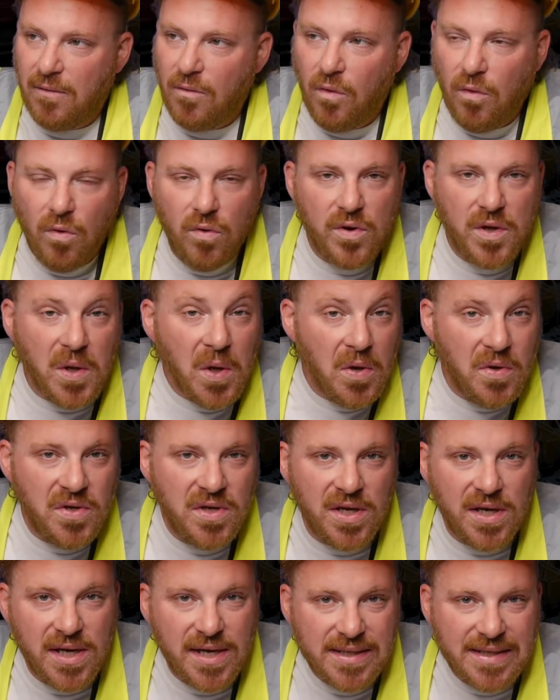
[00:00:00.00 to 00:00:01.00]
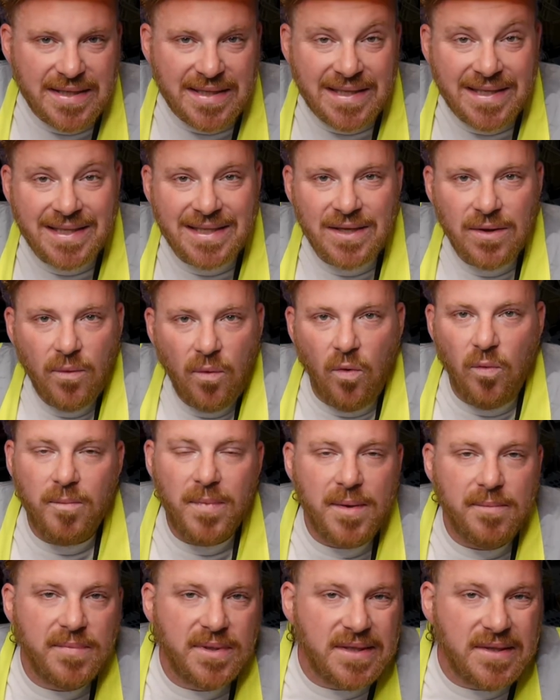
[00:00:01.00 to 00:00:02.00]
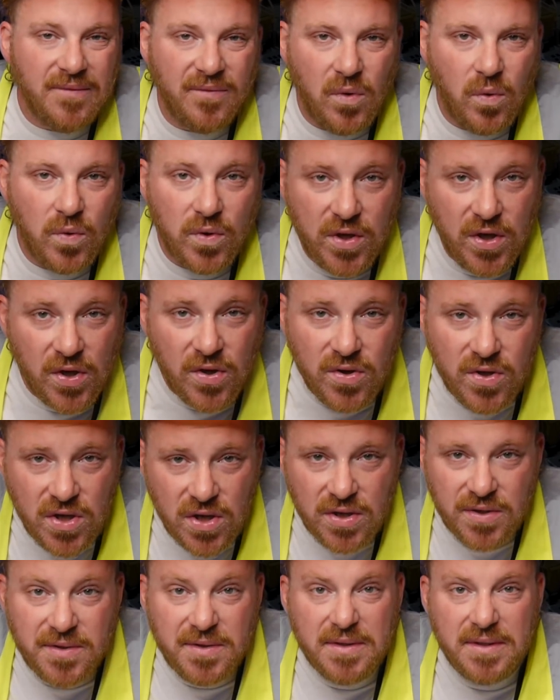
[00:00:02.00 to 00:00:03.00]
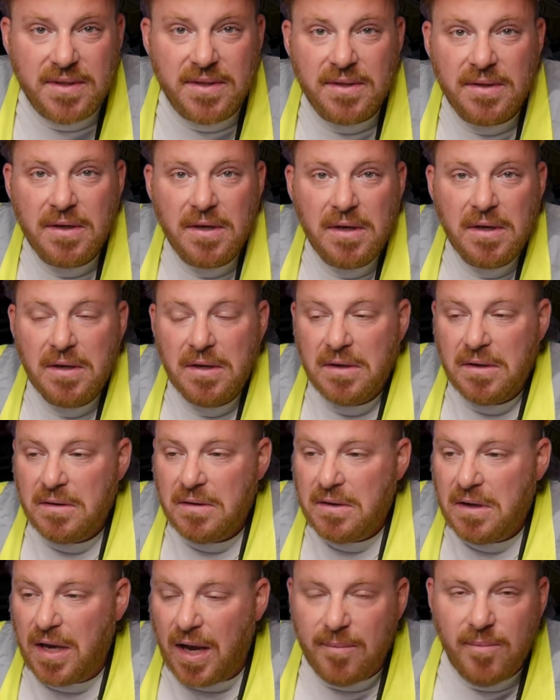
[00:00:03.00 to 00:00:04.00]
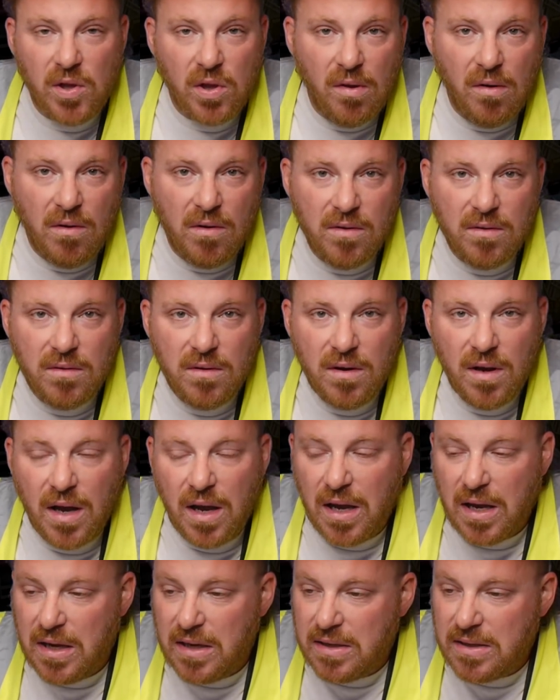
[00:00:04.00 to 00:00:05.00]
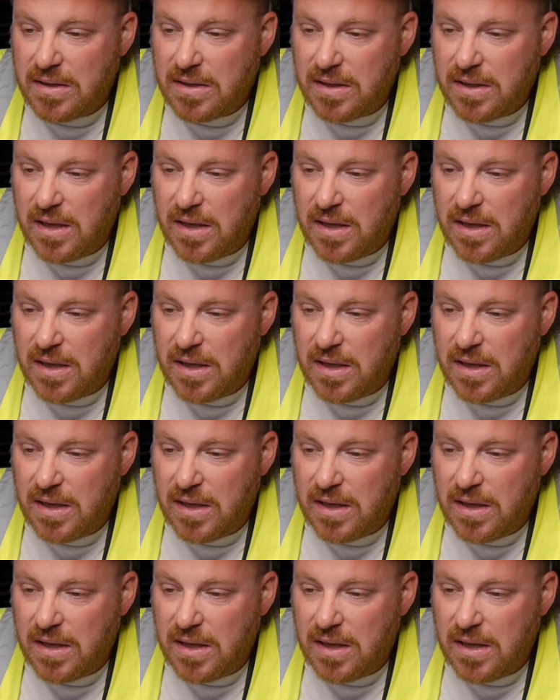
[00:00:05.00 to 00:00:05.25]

all unionists, all members of all unions, come along and,